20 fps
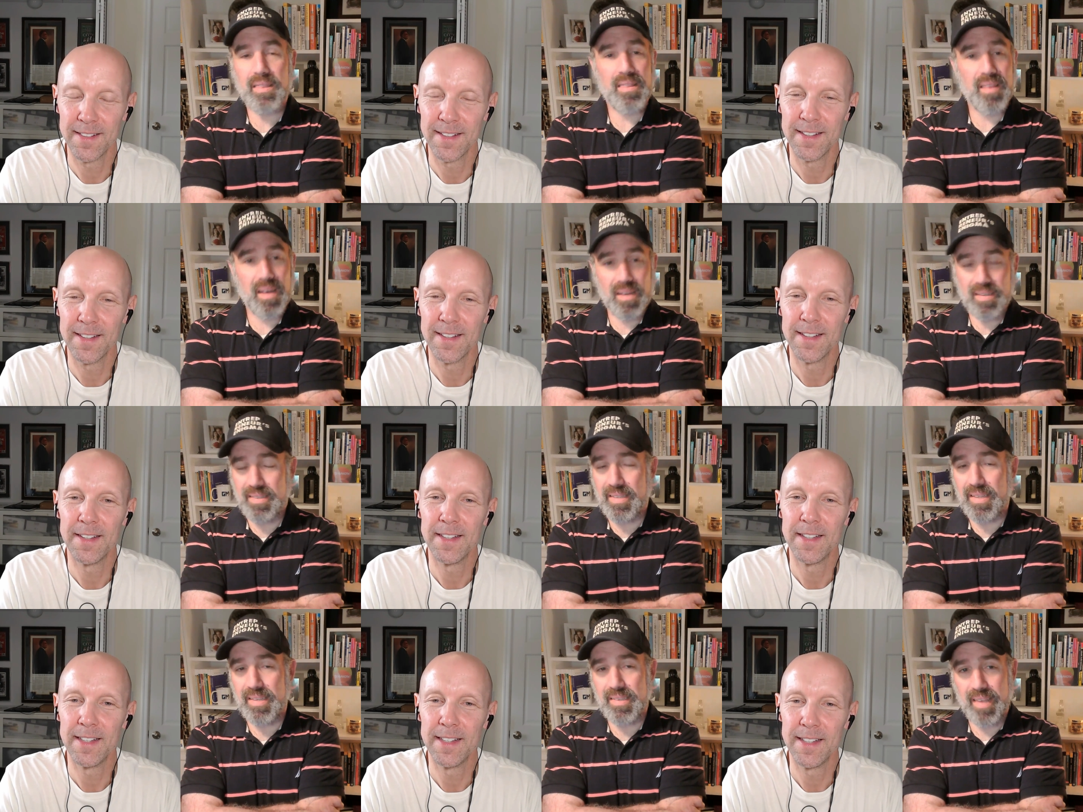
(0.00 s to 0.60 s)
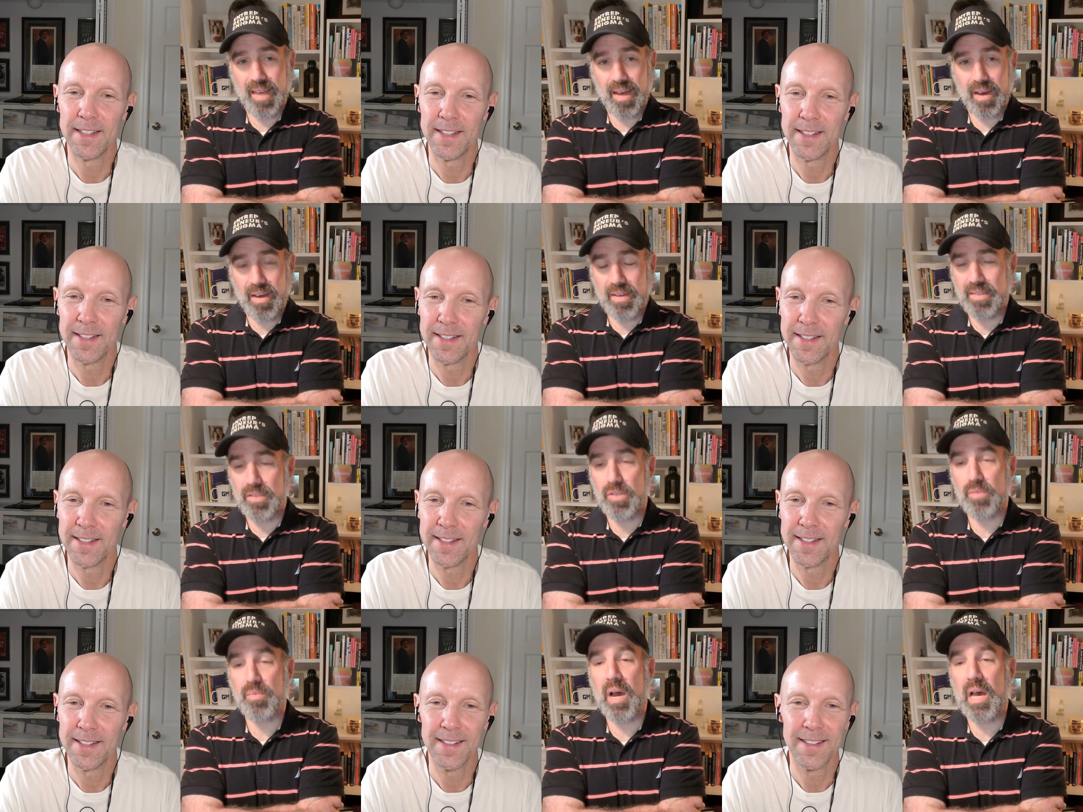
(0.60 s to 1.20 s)
Speaker 1: dusty as hell i
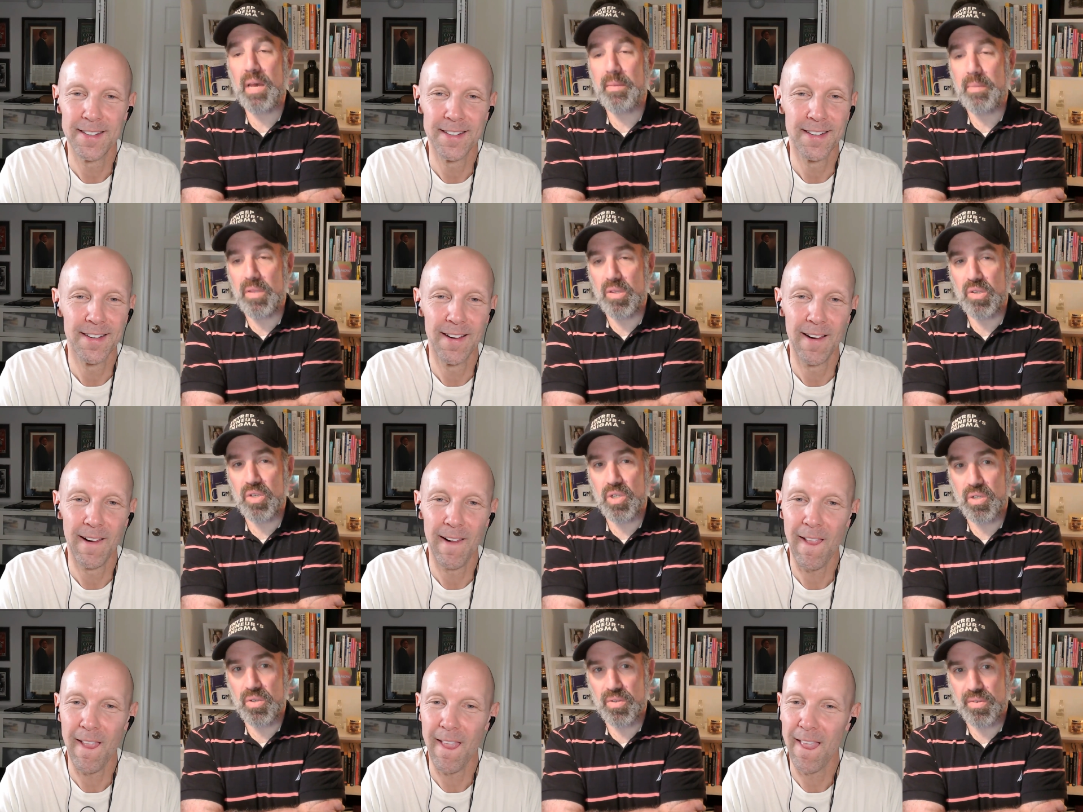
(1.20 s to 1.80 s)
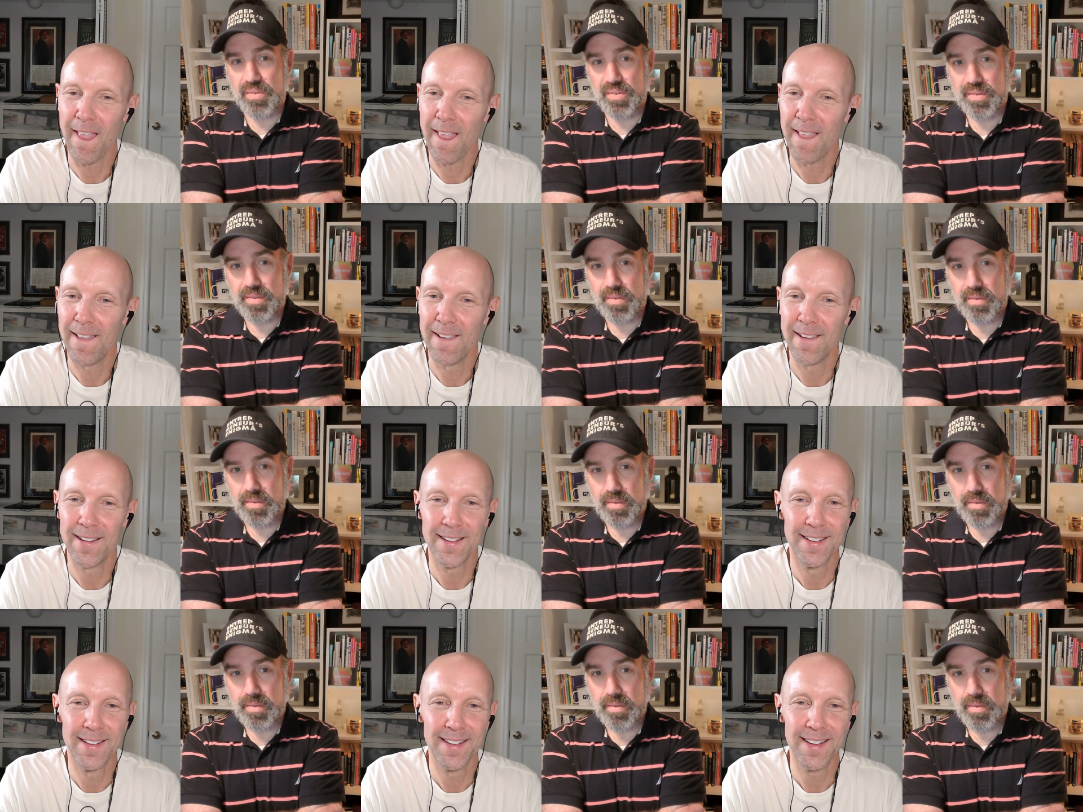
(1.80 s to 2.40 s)
said you're buying me these shoes
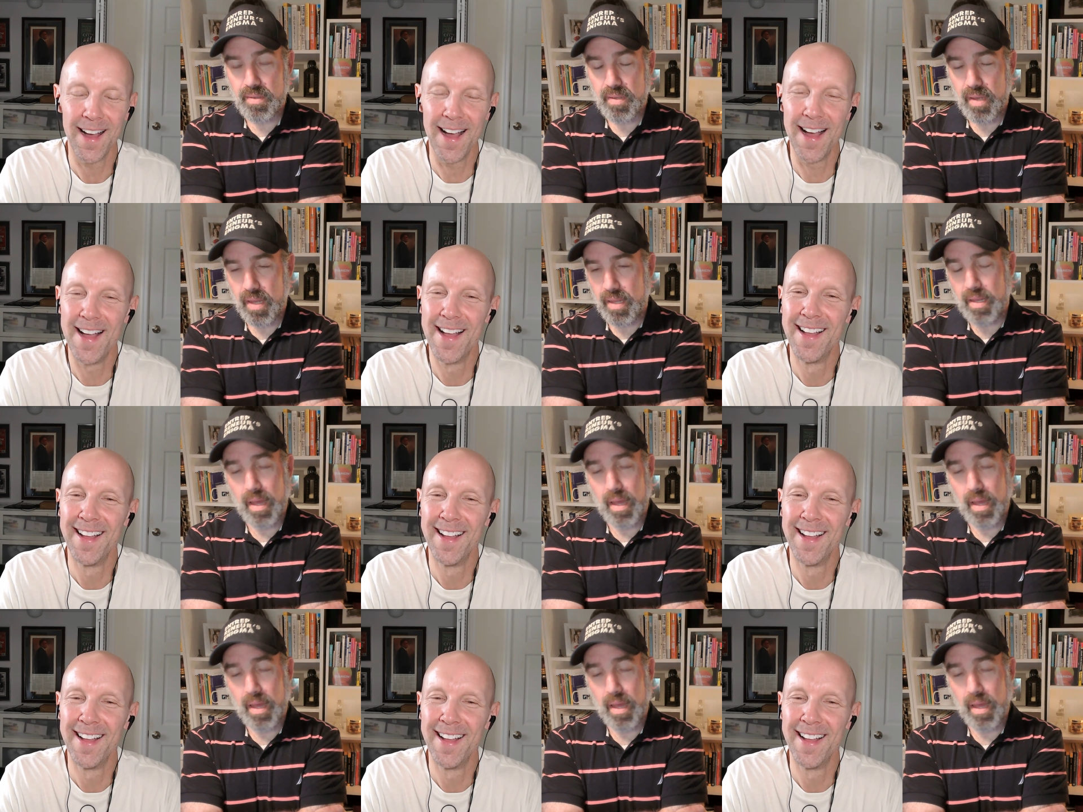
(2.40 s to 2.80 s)
uh,